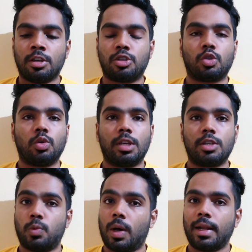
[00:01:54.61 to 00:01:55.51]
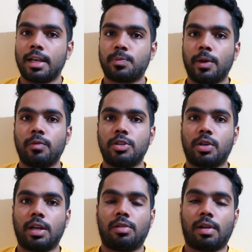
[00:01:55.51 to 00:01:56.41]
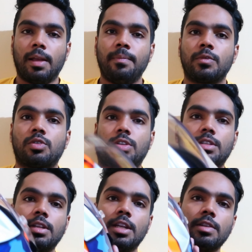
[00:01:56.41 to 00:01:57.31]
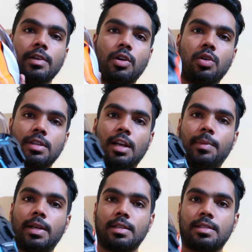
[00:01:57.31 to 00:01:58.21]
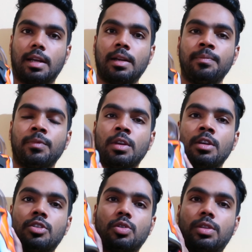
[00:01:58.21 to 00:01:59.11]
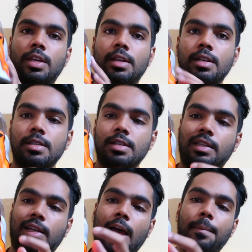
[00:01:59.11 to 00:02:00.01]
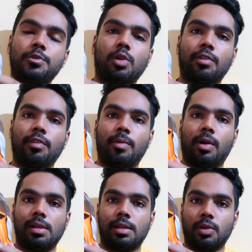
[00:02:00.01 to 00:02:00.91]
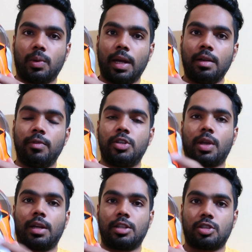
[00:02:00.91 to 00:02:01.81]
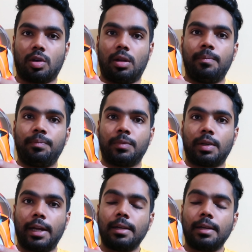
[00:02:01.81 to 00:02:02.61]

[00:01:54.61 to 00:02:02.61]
So there's one aspect which you can try. So this is an AGV Corsa helmet, as I said. So there is a strap sort of a model that you get, which you can install, right?